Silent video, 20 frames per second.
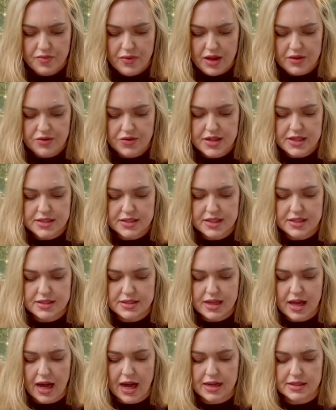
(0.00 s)
this is
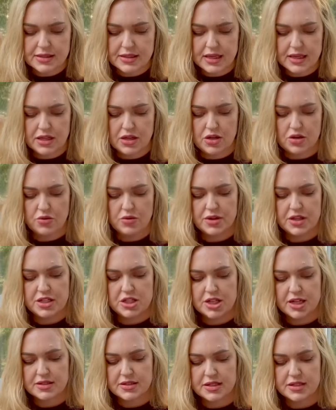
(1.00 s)
asking you with a
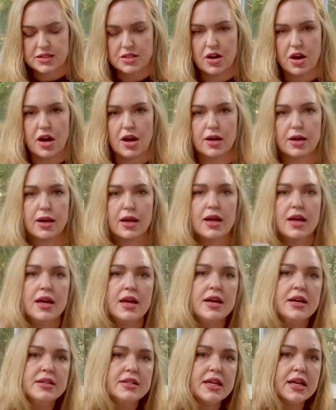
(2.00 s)
justice card
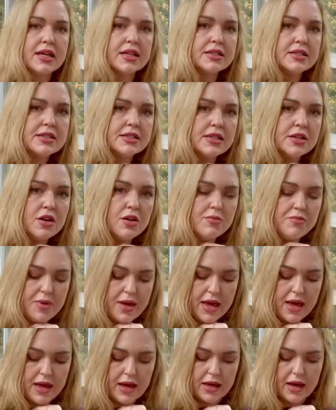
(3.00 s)
to consider
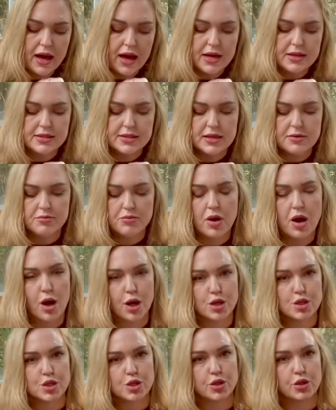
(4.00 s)
being as
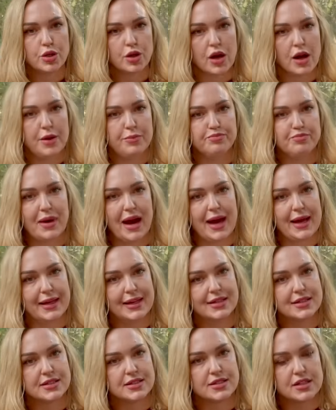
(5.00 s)
impartial or
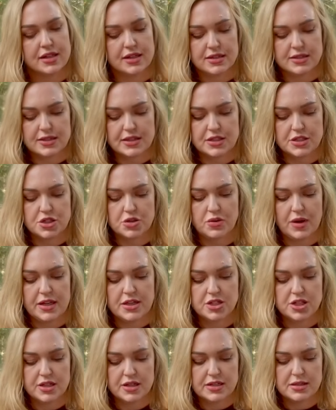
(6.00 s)
unbiased in a
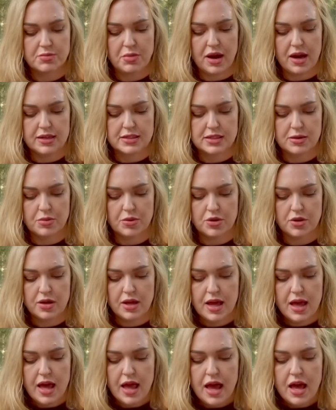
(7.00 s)
situation as possible,
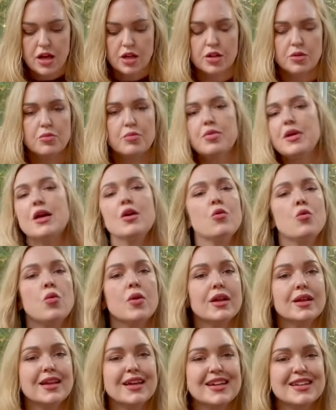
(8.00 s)
being
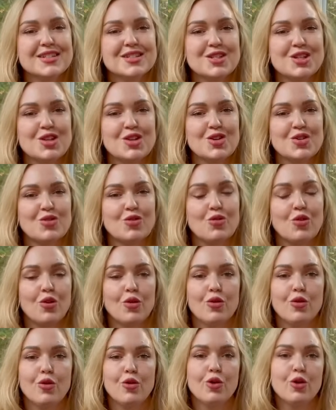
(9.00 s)
willing
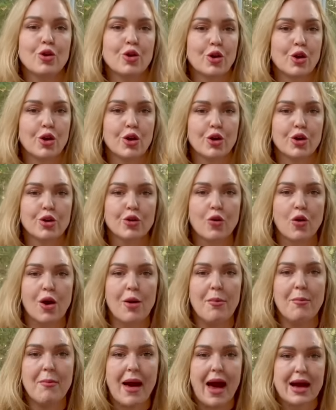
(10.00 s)
to learn or
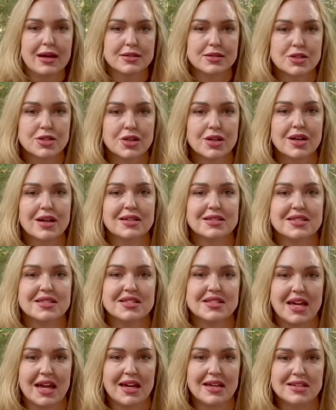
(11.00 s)
master a
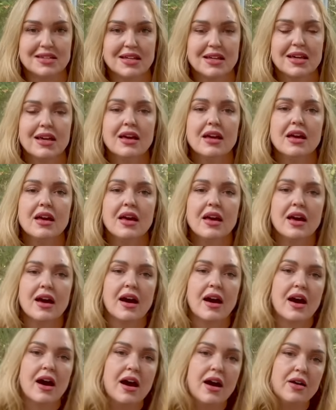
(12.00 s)
state,
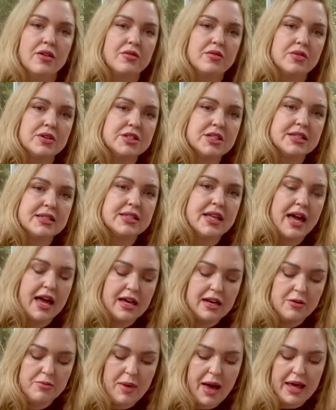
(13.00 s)
which is the
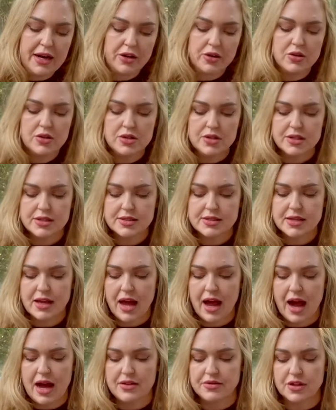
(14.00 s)
Eight of Pentacles
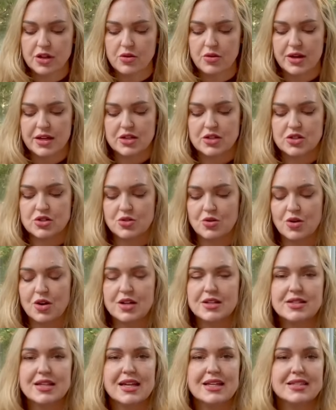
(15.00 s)
and the Queen of
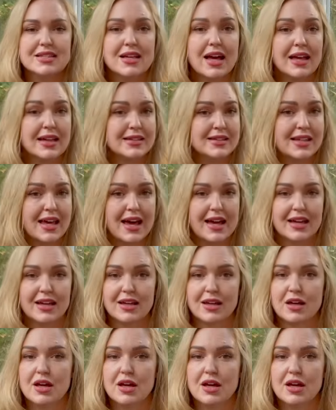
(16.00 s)
Swords. It's like,